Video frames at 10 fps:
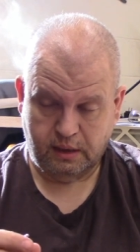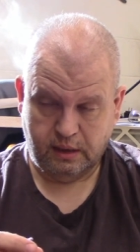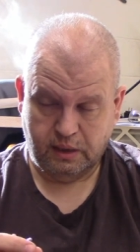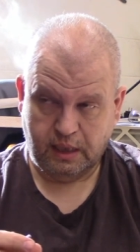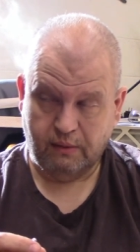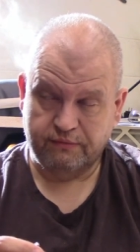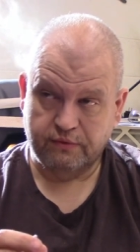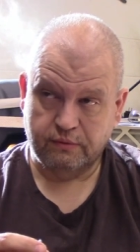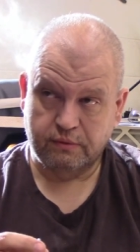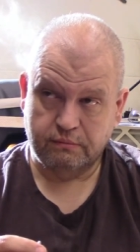
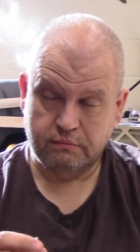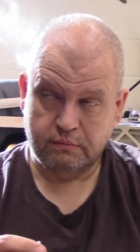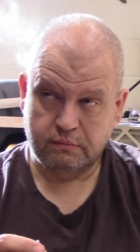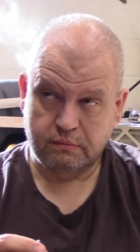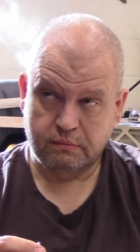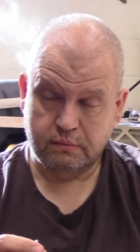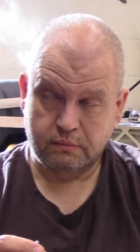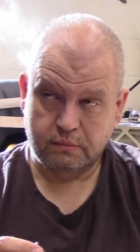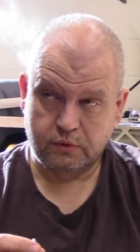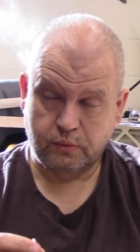However,
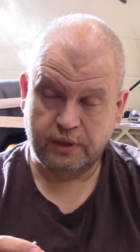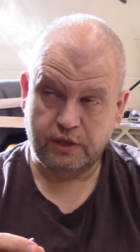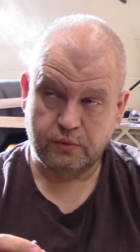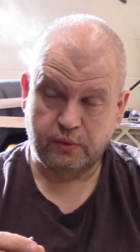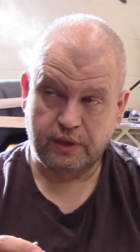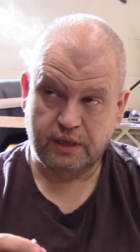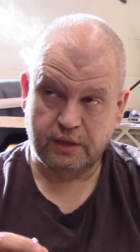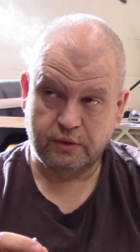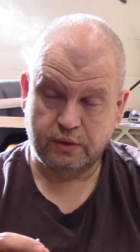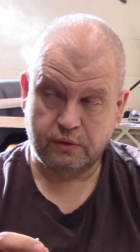2020
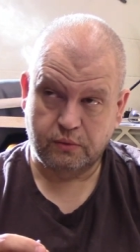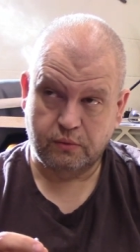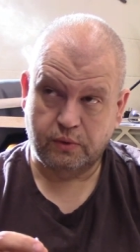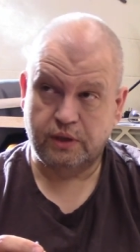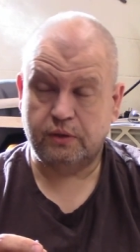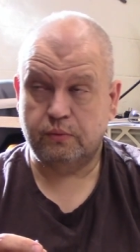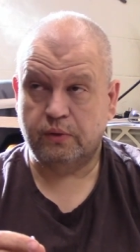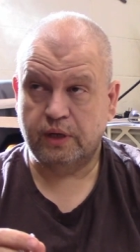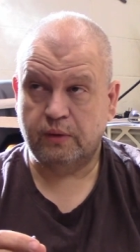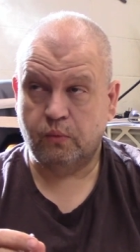and
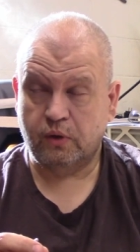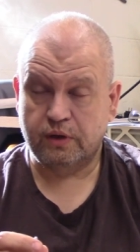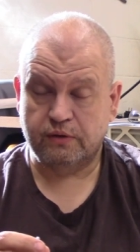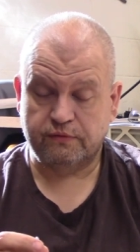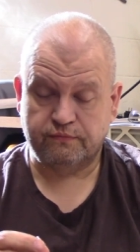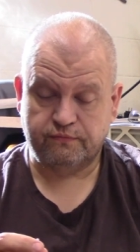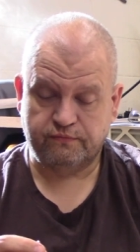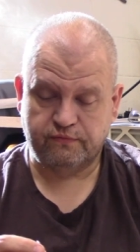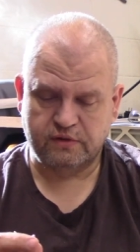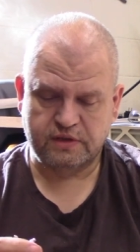2021 are the
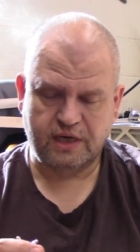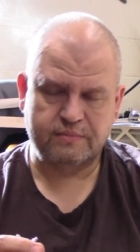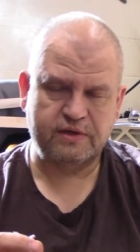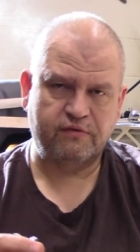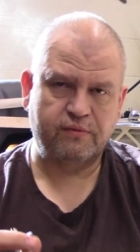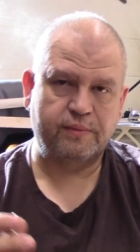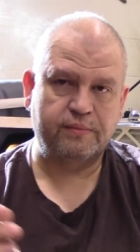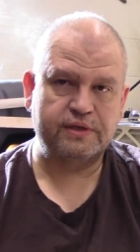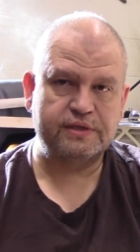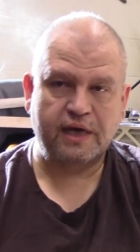first times I
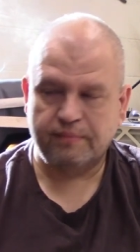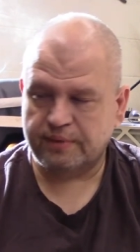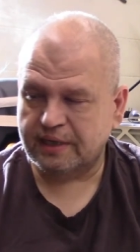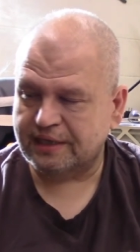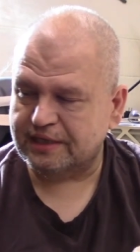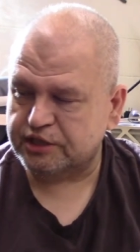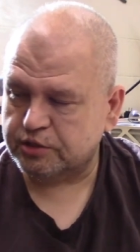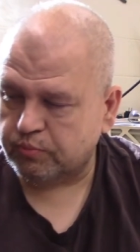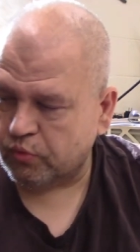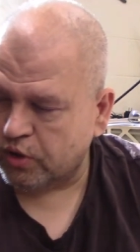remember this happening in the
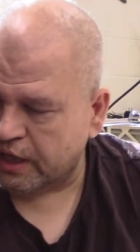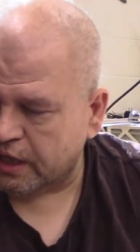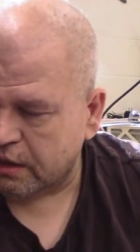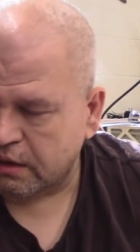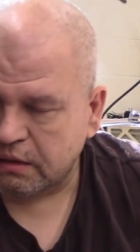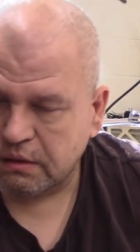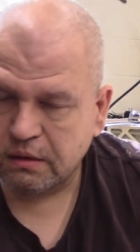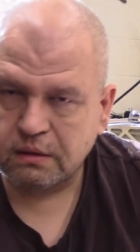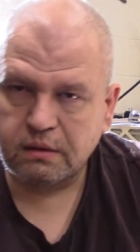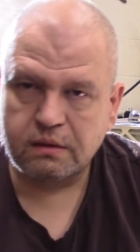spring. It
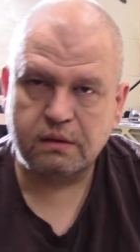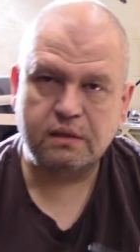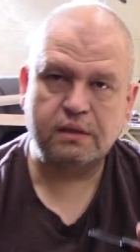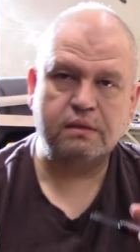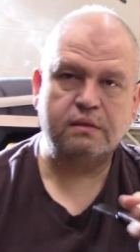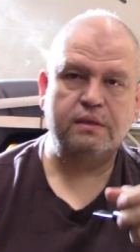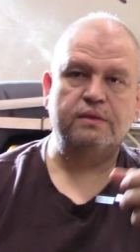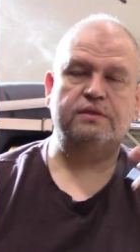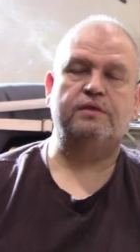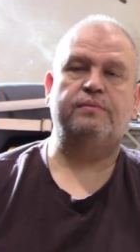
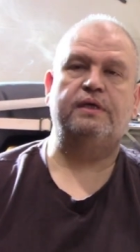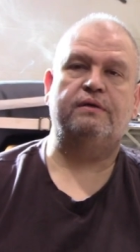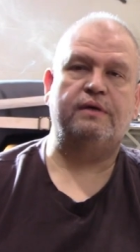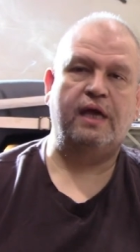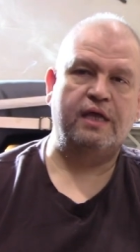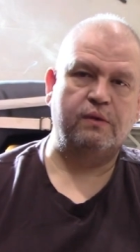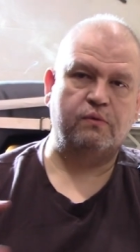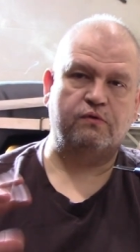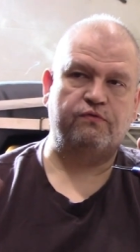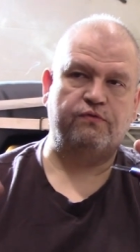used to be an
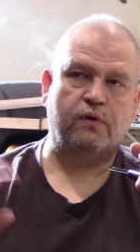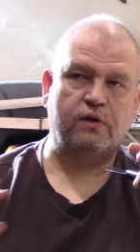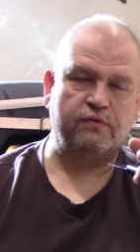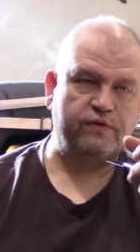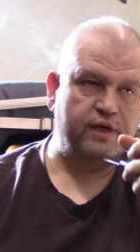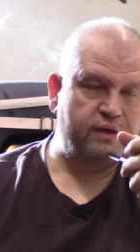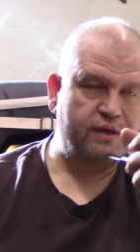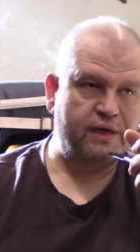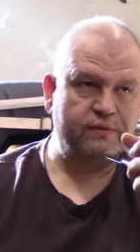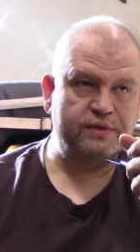annual fall event,
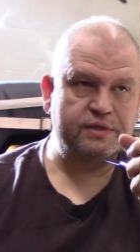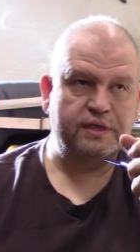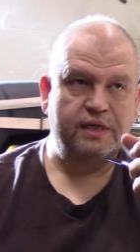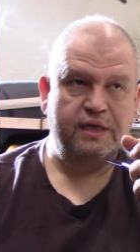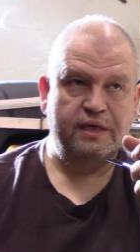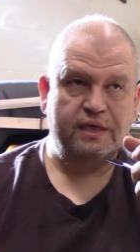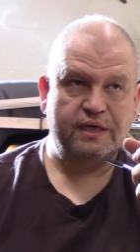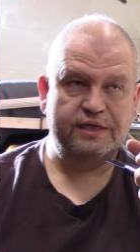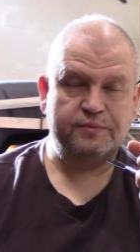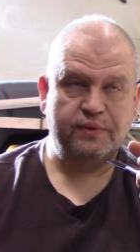and I always
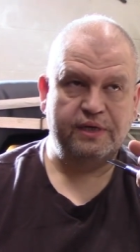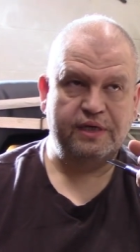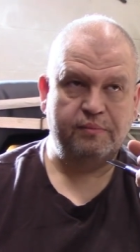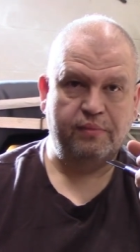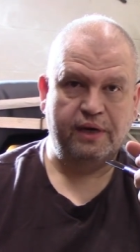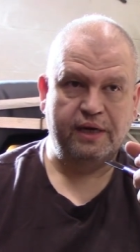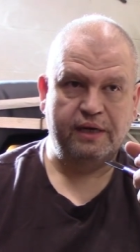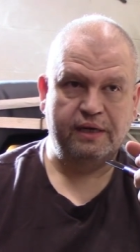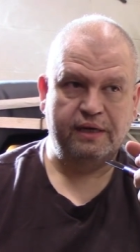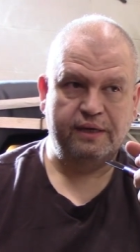explained it by,
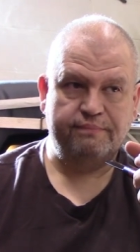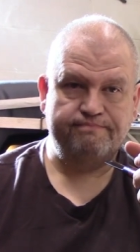uh,